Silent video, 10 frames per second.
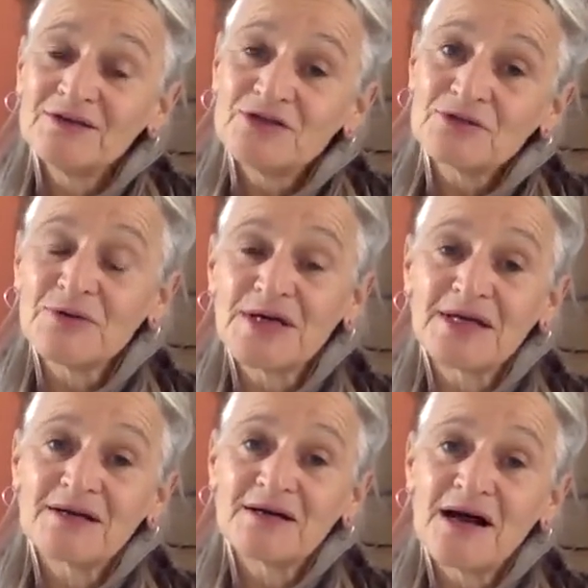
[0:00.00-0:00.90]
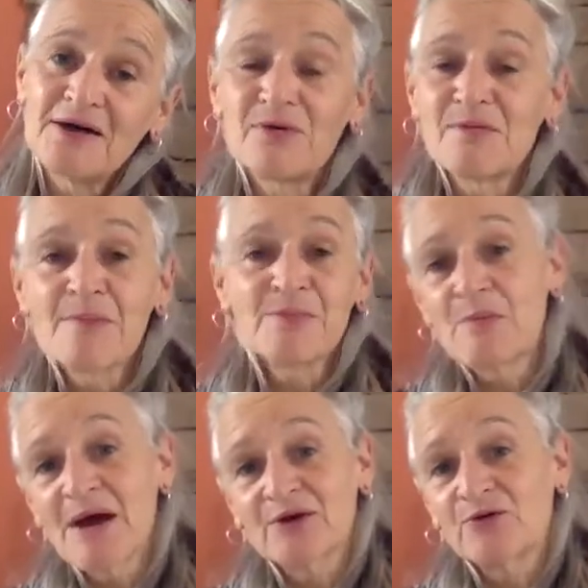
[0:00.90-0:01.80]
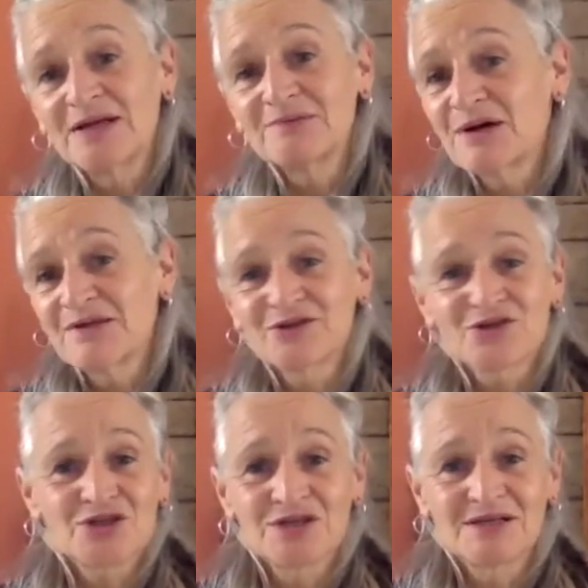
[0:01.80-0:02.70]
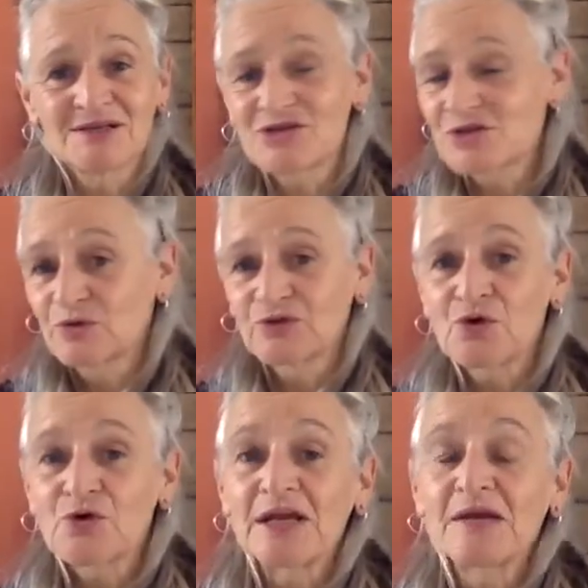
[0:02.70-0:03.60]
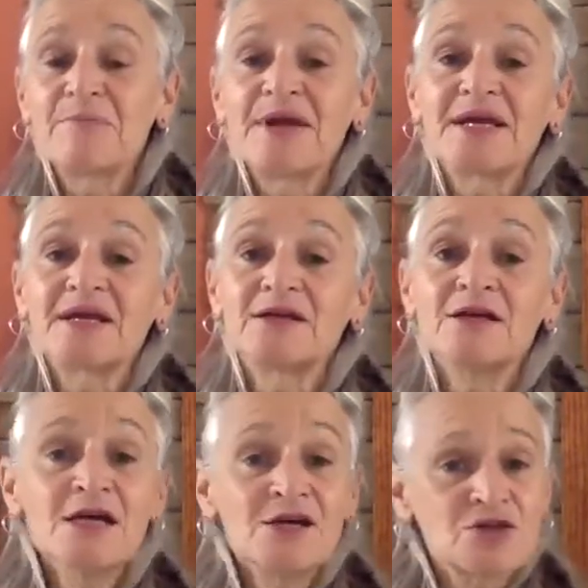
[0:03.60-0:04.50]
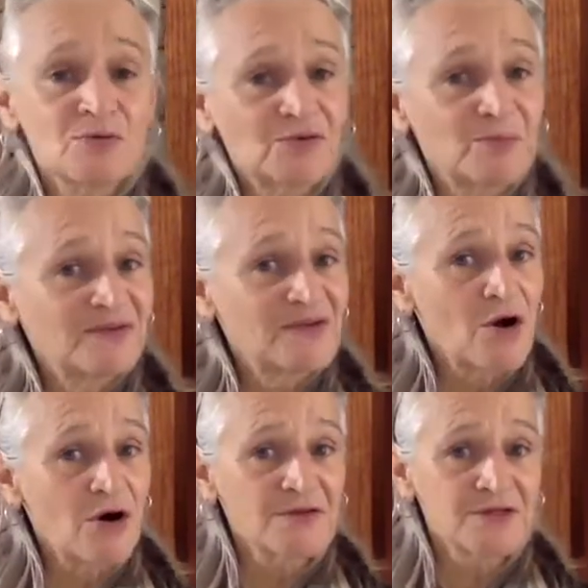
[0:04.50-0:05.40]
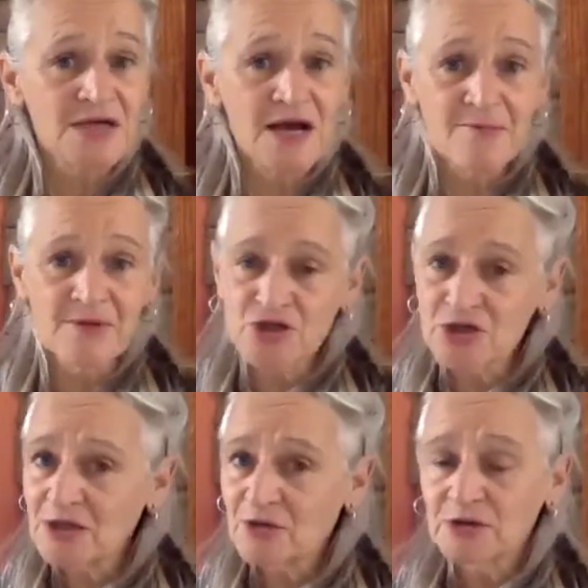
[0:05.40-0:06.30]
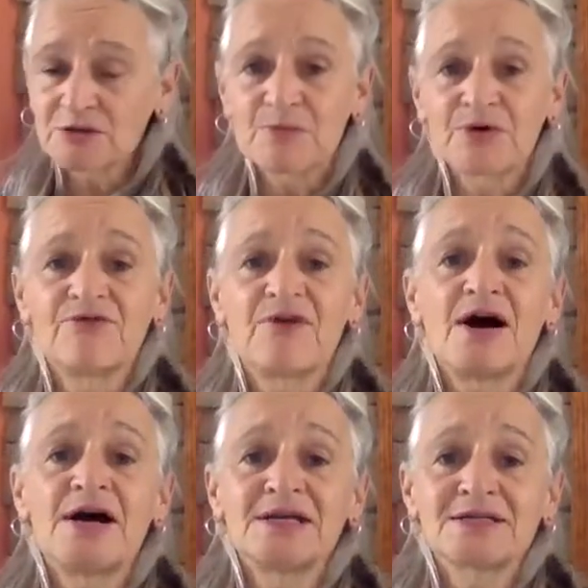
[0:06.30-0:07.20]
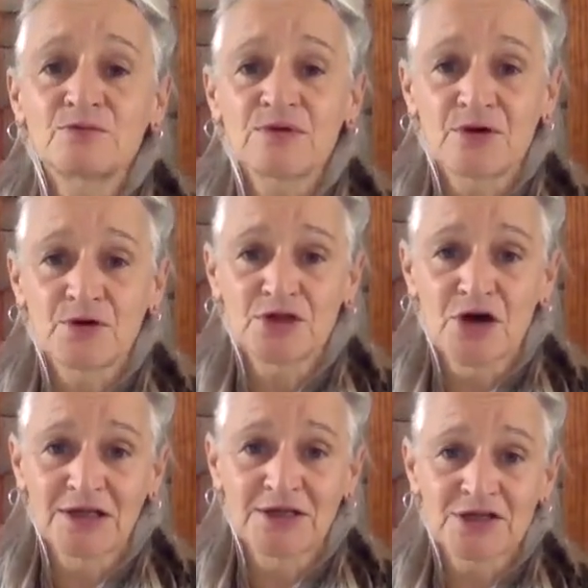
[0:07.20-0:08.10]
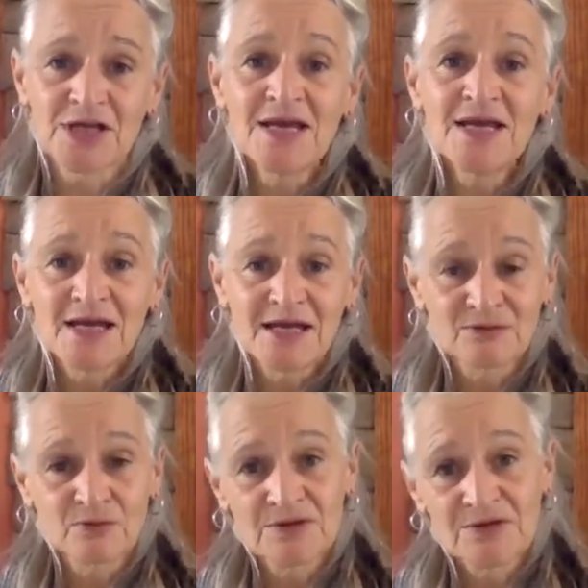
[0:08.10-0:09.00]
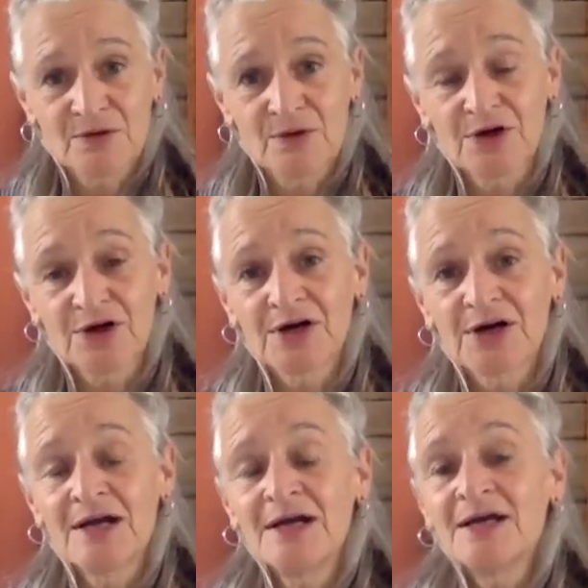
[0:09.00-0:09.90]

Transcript: doing. I remember my grandmother, she was cooking, baking. She was busy all the time, and she could provide with her knowledge and with her